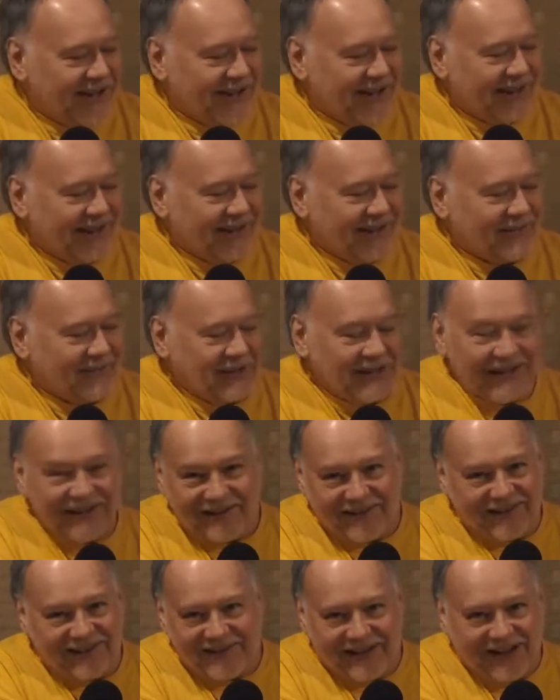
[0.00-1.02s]
Uh, you
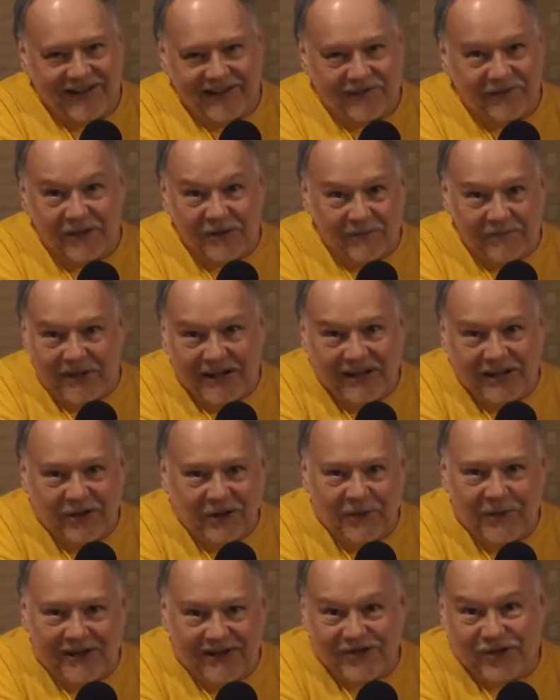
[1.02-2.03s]
know, I, I, didn't mean to do it.